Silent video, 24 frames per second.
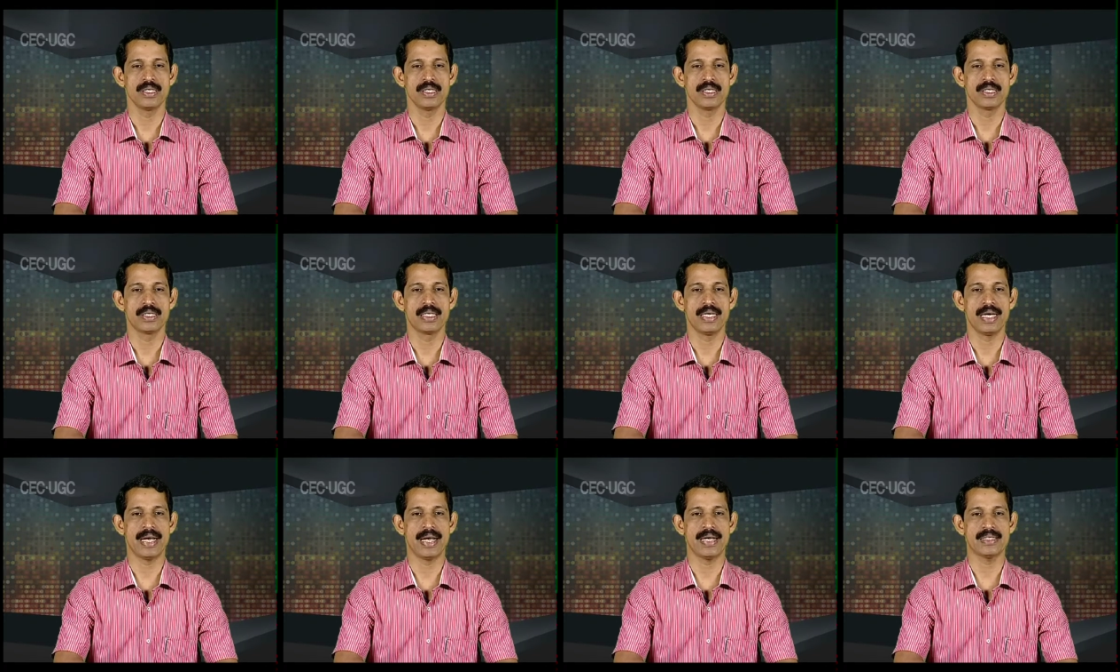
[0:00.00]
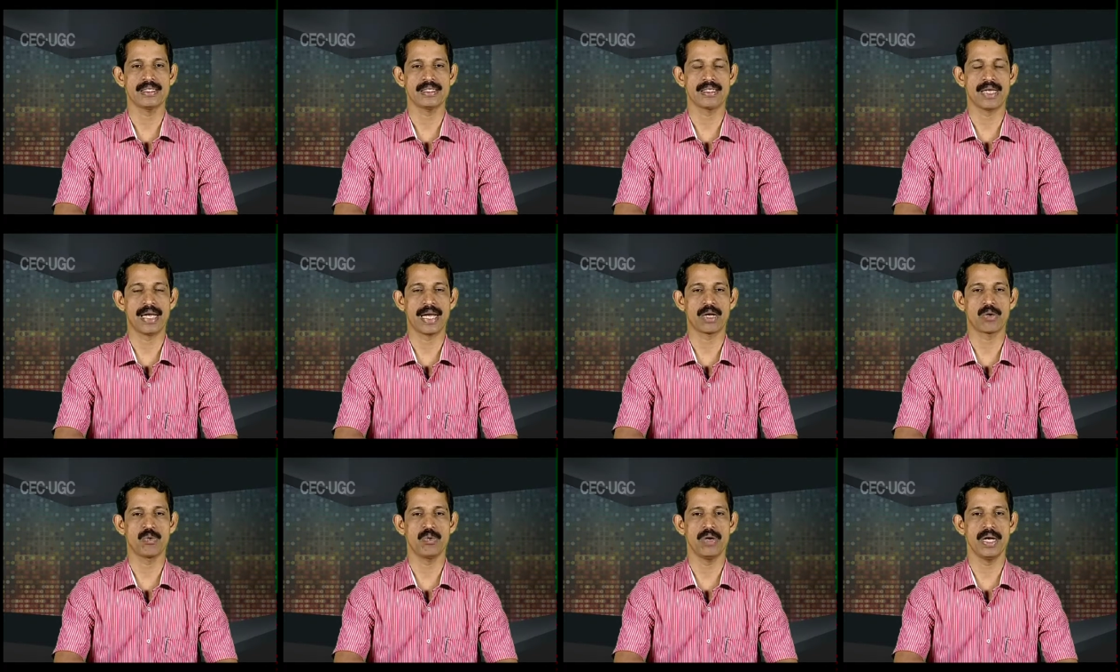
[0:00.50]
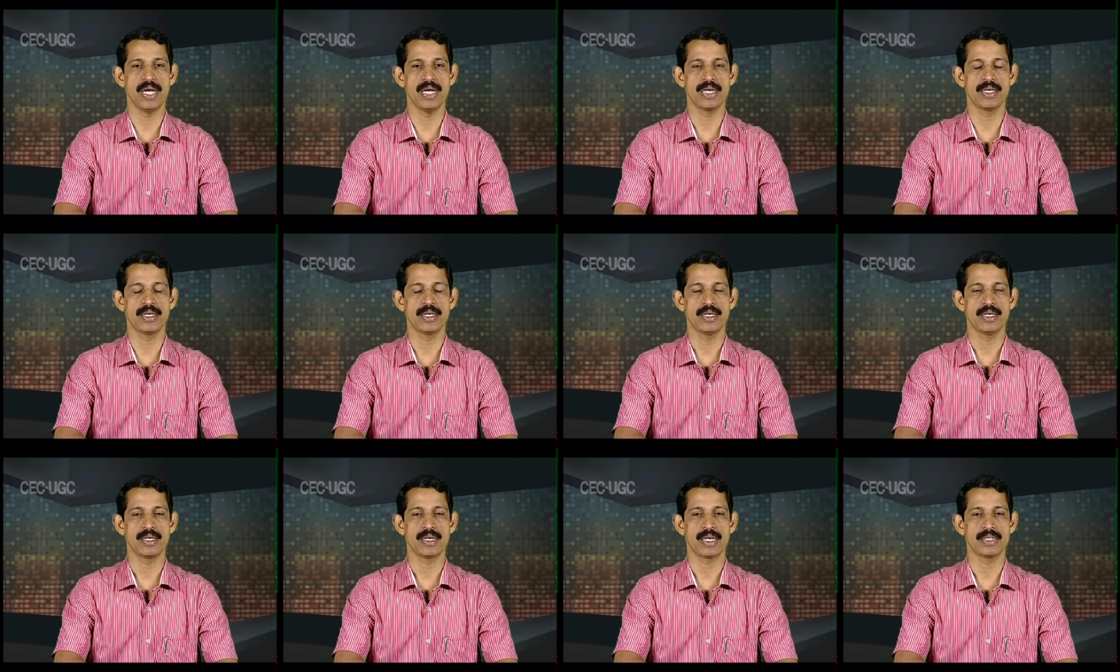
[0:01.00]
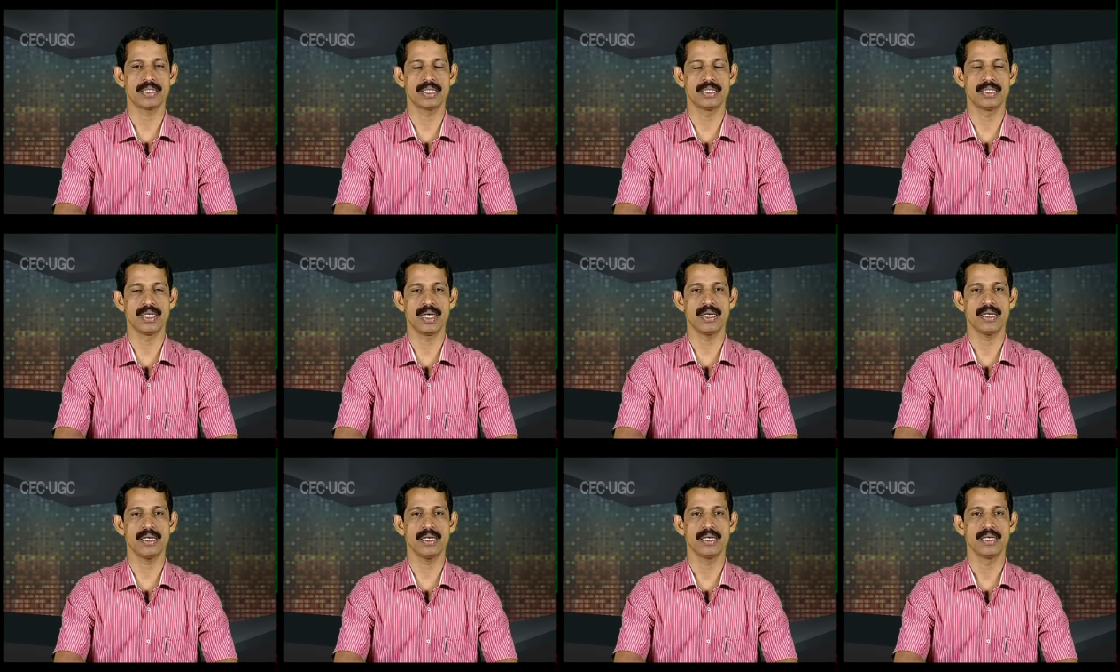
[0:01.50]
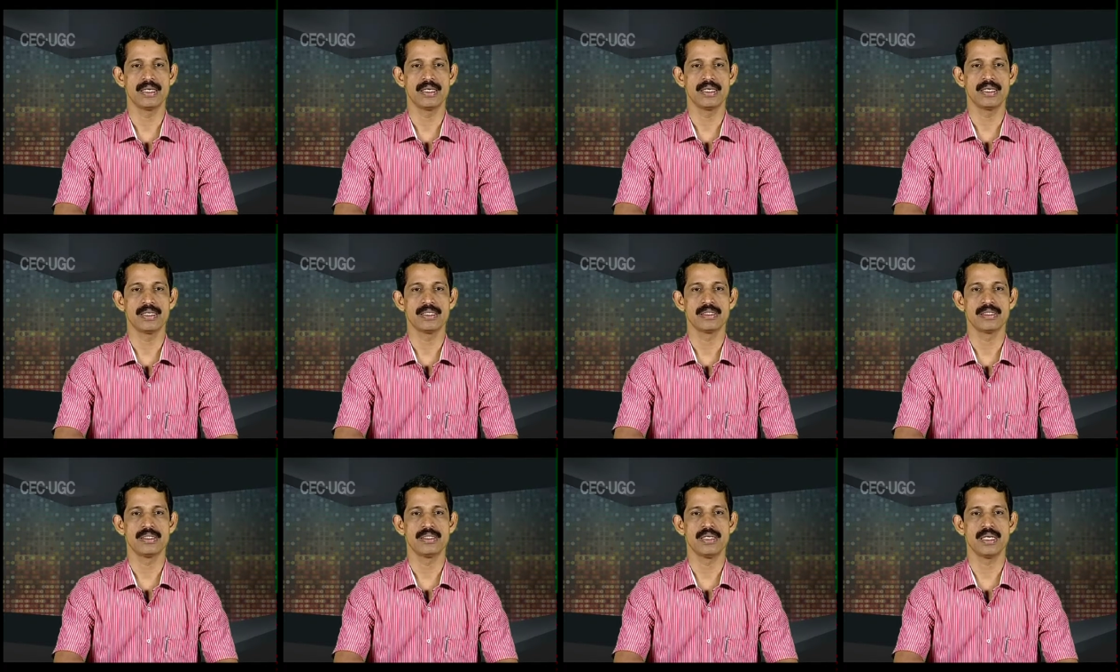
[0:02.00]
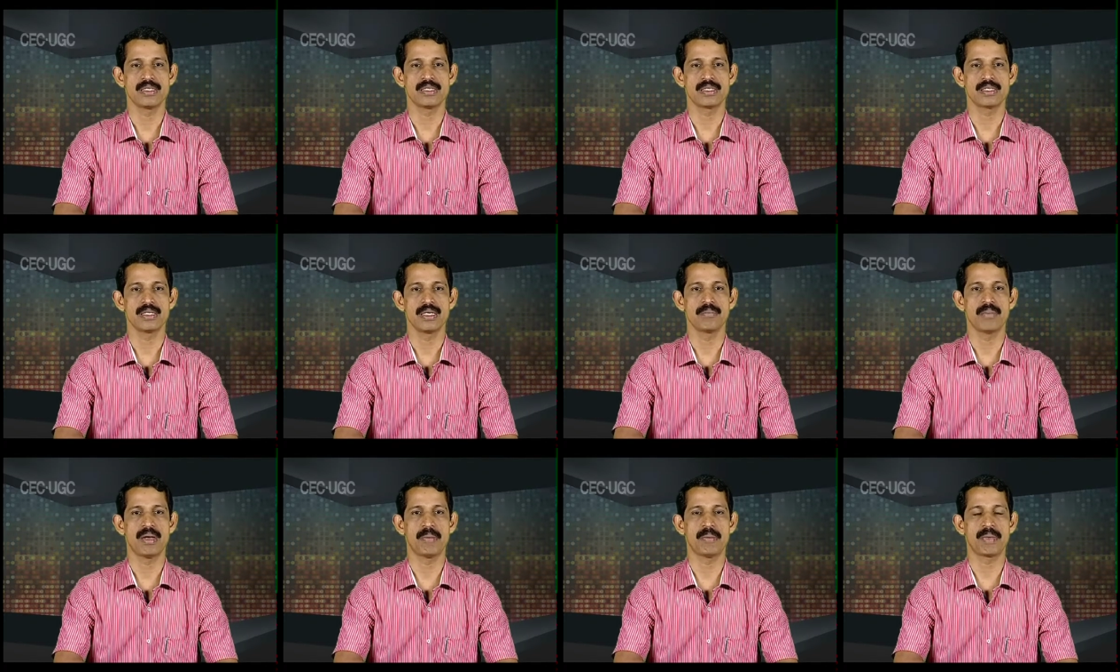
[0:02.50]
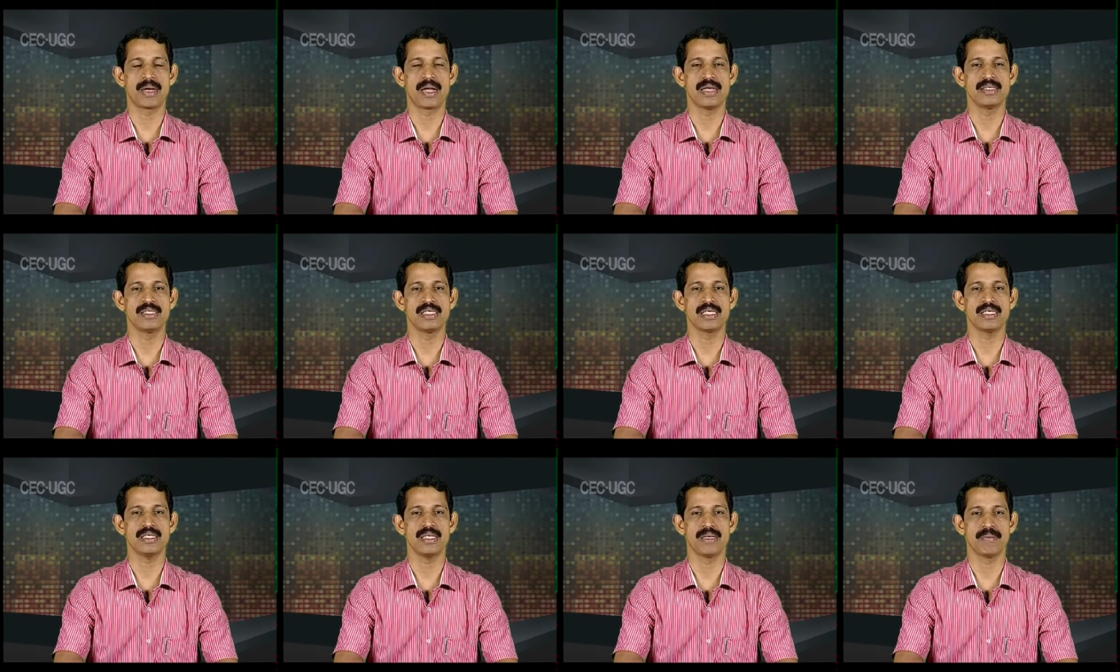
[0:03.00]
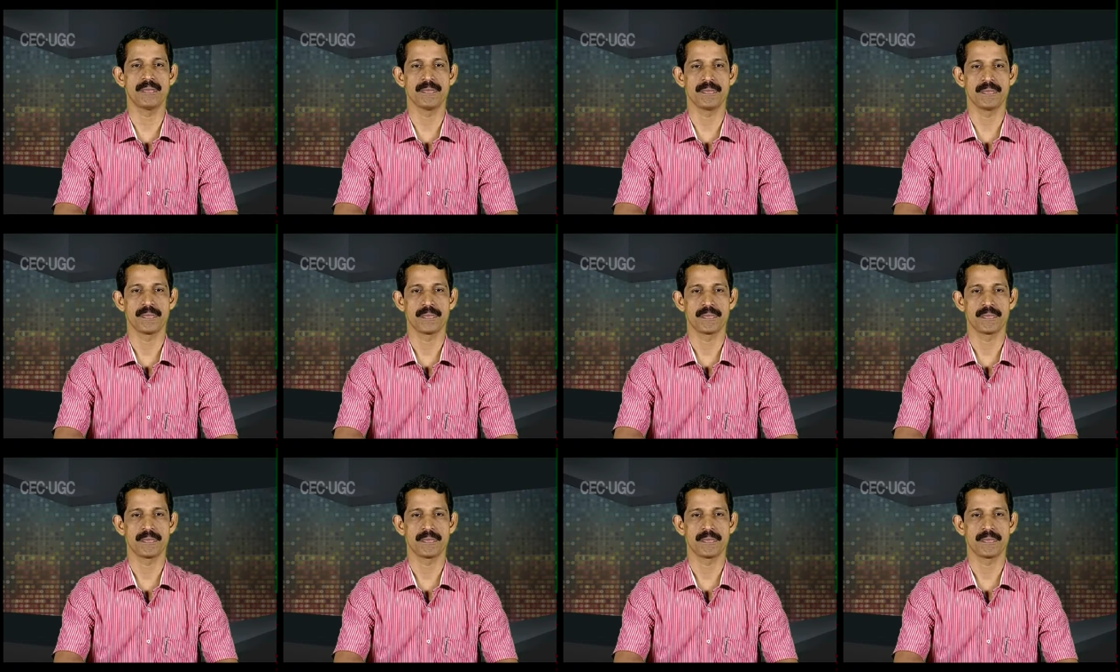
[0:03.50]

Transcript: he has acquired rather than just memorizing them.